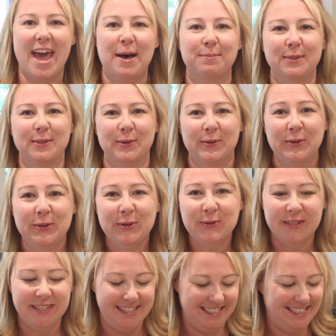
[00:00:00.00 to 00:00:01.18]

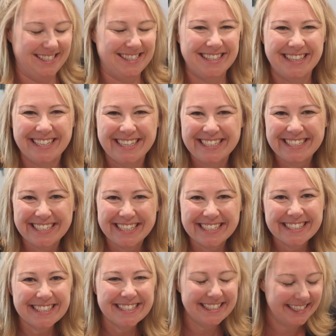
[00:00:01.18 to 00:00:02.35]
absolutely
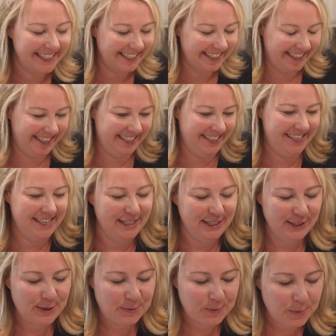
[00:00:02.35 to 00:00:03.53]
delicious.
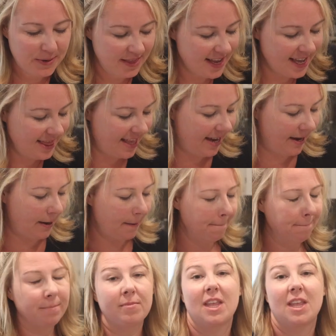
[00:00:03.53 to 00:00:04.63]
So we'll put that there,